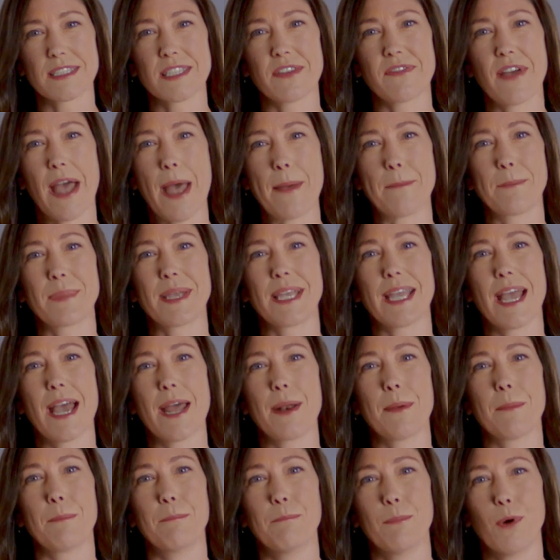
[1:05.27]
of
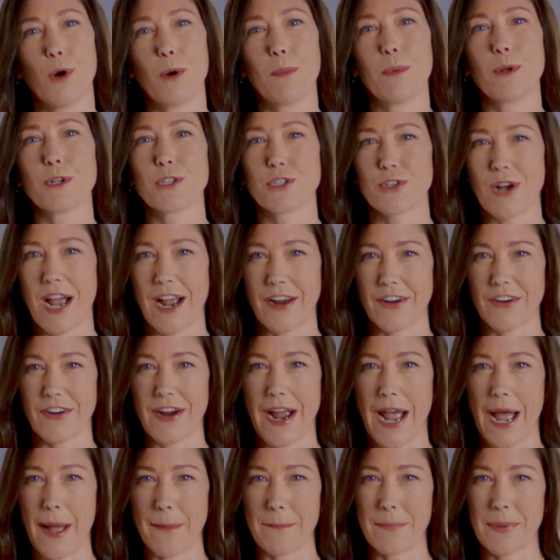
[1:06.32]
MPN Mobile Tracker
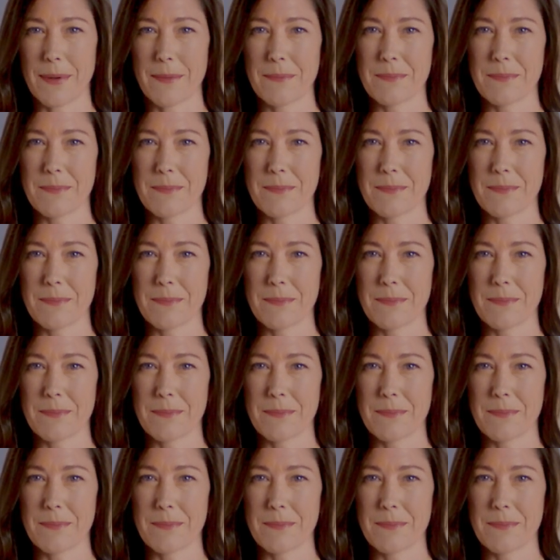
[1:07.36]
app.